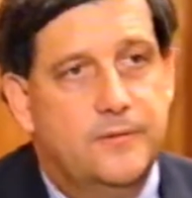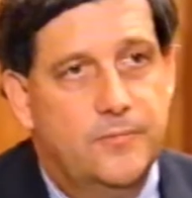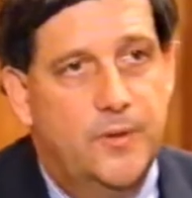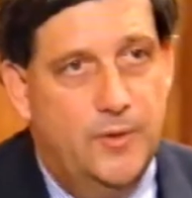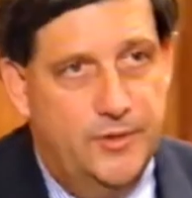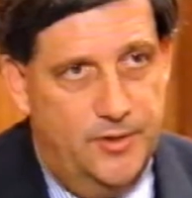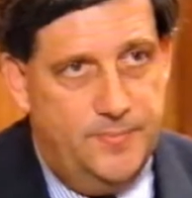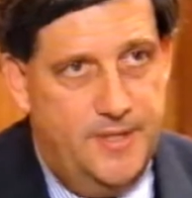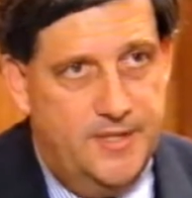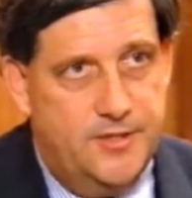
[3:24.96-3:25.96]
We will not
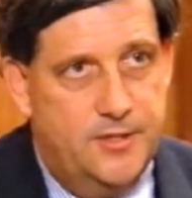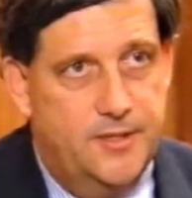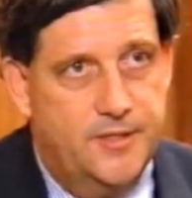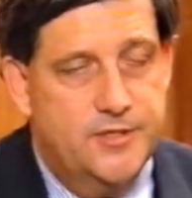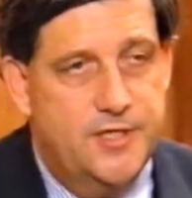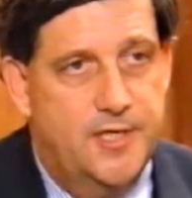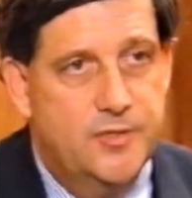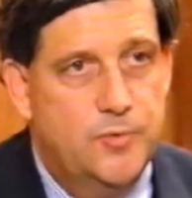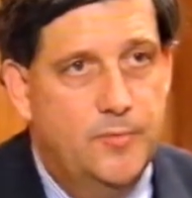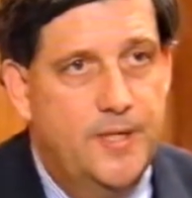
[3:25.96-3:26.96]
be a stock exchange.
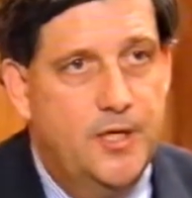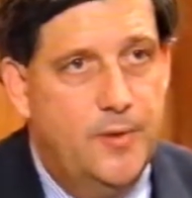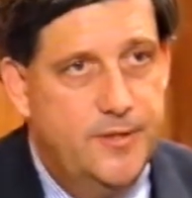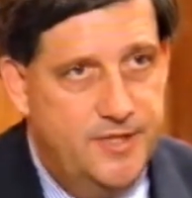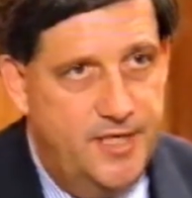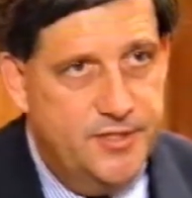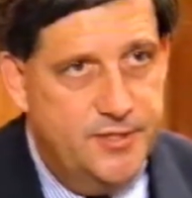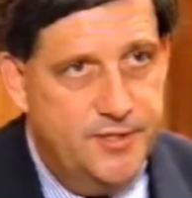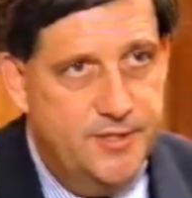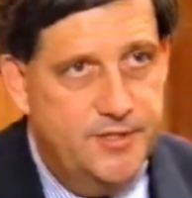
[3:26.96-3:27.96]
We'll be a quotation
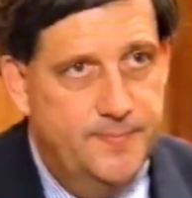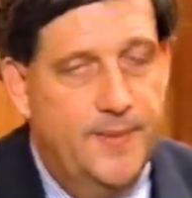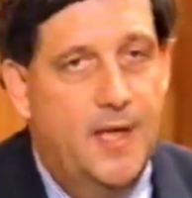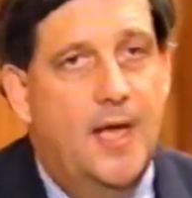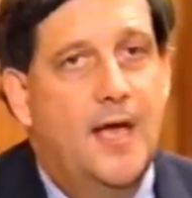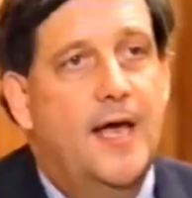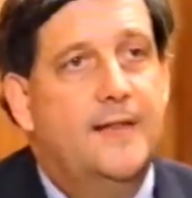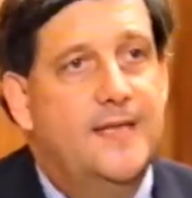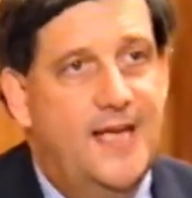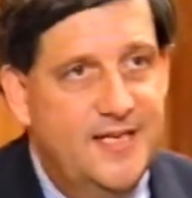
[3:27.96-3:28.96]
system. At
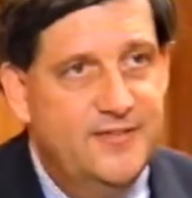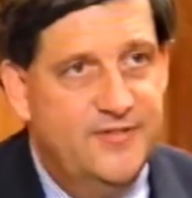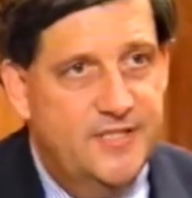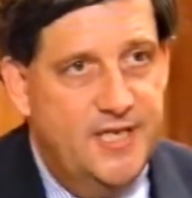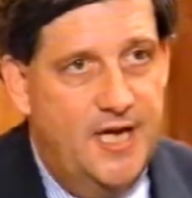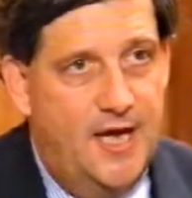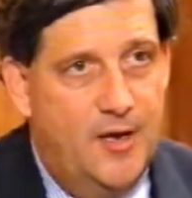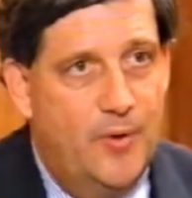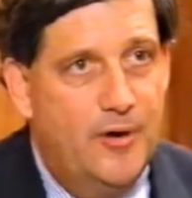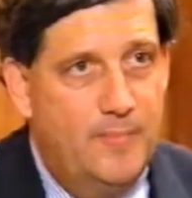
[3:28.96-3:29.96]
the end of the day,
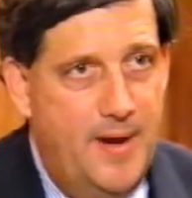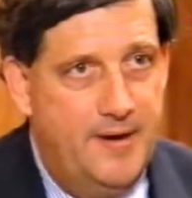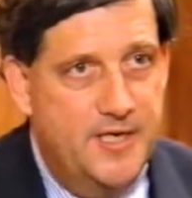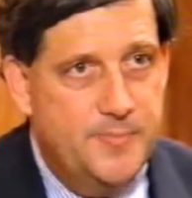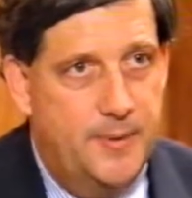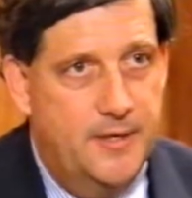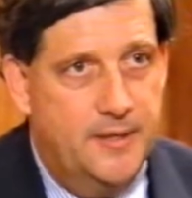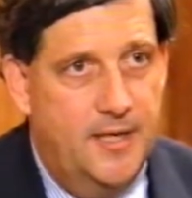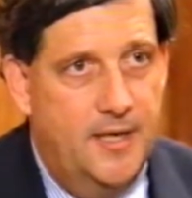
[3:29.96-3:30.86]
we're a marriage broker.